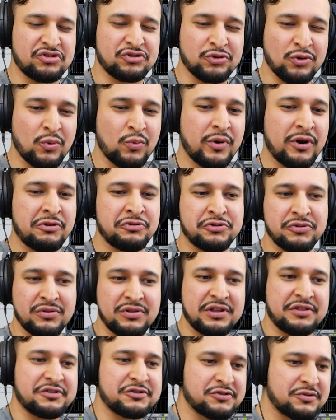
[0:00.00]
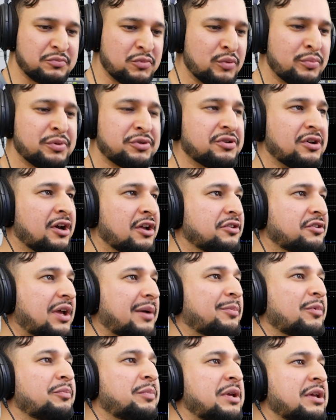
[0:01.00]
so well into like this moobaton
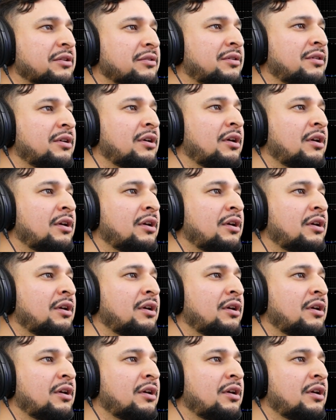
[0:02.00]
type of beat.